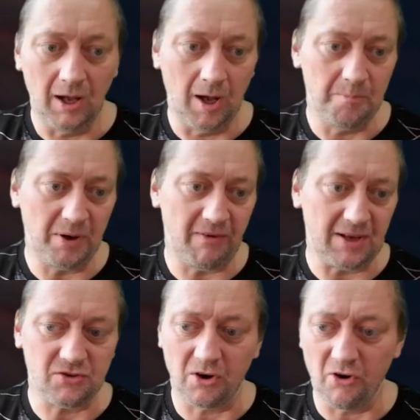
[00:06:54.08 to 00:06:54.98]
A bit of
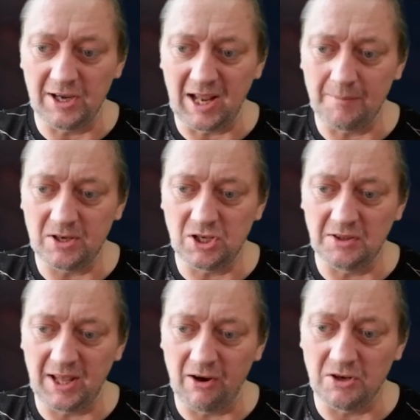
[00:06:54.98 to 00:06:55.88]
extra crit damage
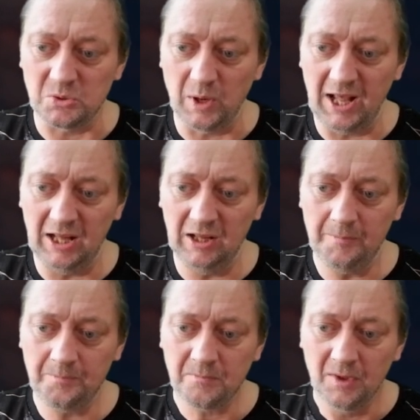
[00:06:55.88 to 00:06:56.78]
in there as
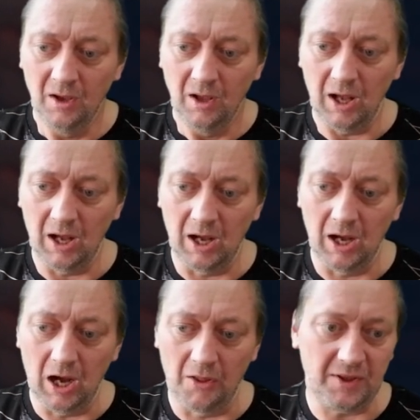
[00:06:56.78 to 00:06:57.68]
well.
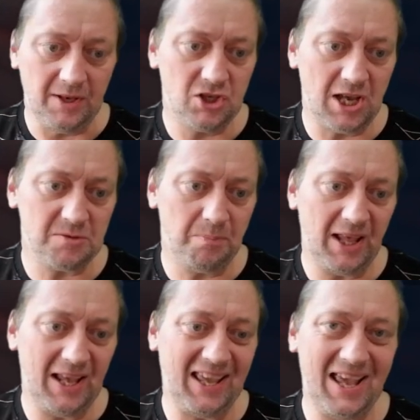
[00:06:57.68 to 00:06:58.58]
On the chest
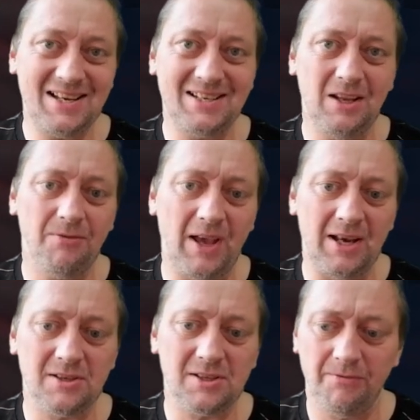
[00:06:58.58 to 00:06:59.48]
plate, again
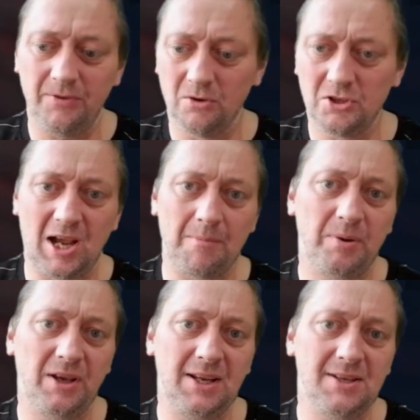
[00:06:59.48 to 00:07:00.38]
defense. If your
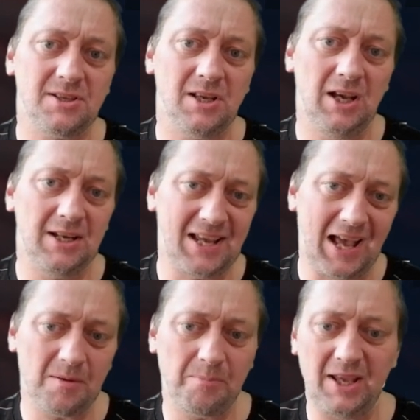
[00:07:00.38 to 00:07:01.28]
champion is
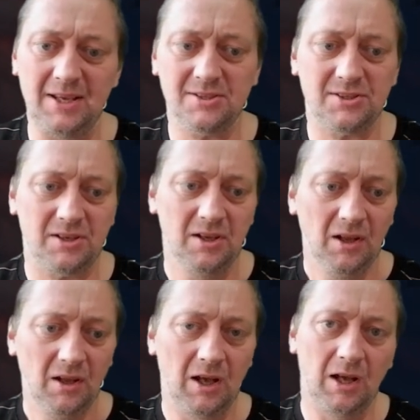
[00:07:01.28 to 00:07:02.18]
attack based,
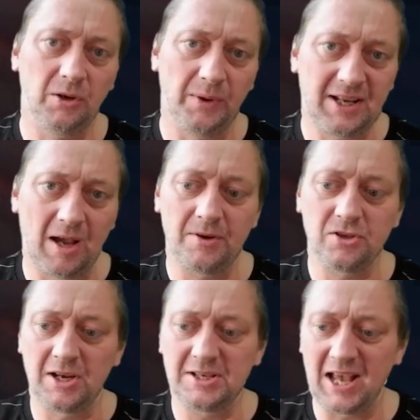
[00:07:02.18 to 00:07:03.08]
doing
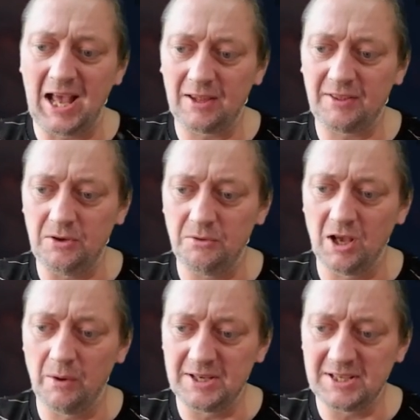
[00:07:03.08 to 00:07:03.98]
damage on attack, then
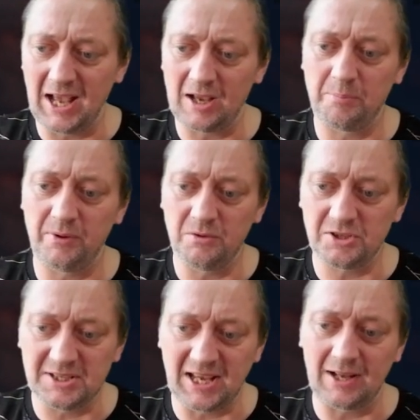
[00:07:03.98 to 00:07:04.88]
you'd go attack boots,